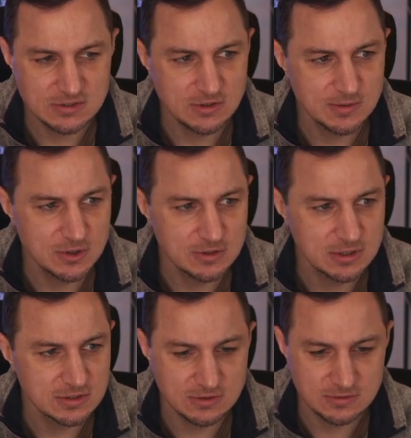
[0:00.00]
So I'm going
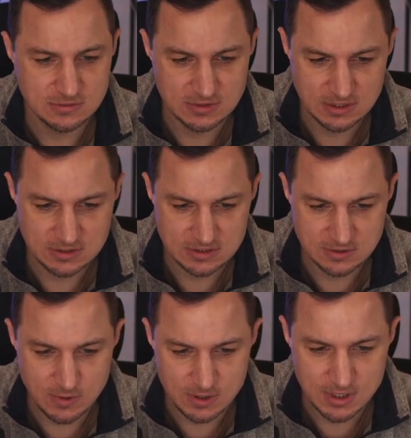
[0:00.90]
to take this
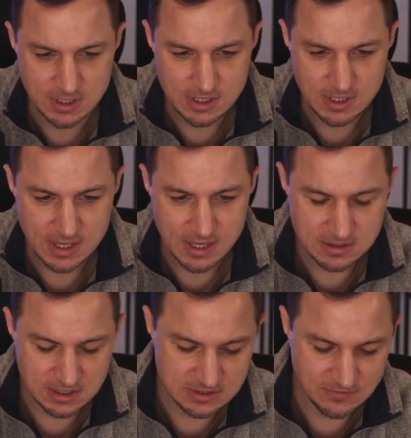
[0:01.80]
query
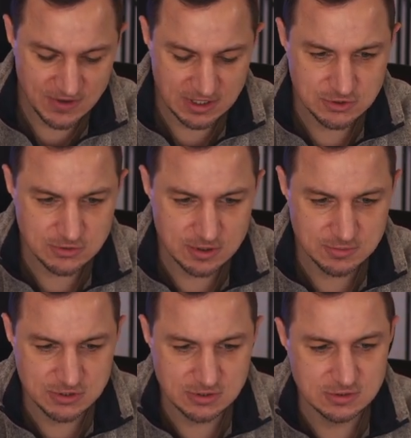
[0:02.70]
and as a value, I'm
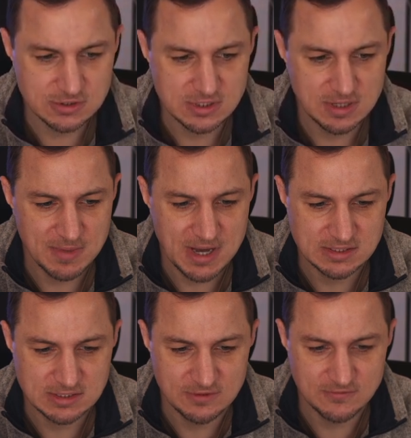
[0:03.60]
just going to say
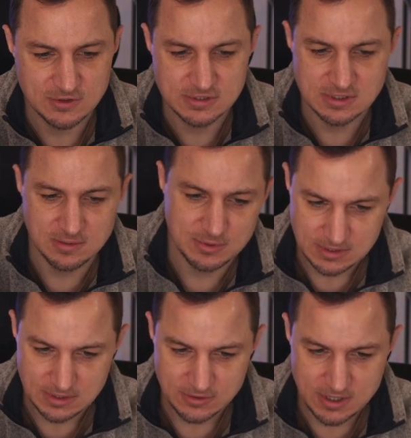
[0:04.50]
pasta, for example.
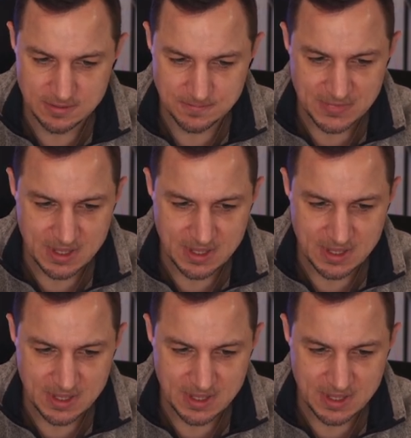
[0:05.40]
Okay.